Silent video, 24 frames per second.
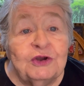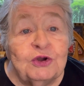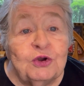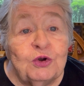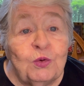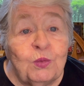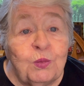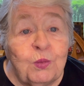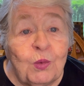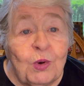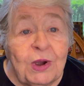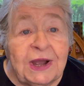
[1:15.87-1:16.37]

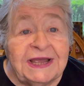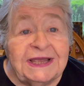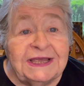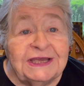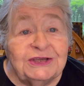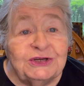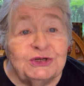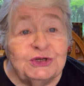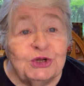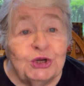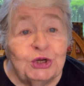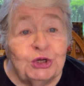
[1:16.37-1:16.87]

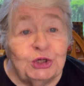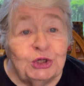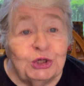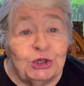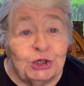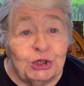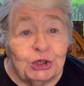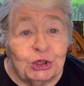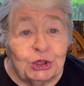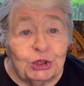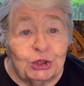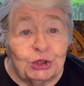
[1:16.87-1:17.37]
Quiet
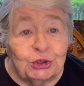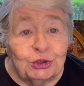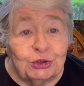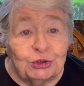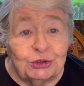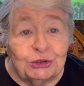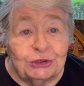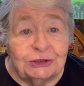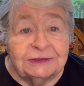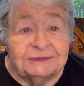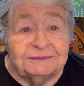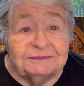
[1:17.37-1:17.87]

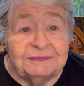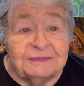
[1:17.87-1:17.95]
Girl.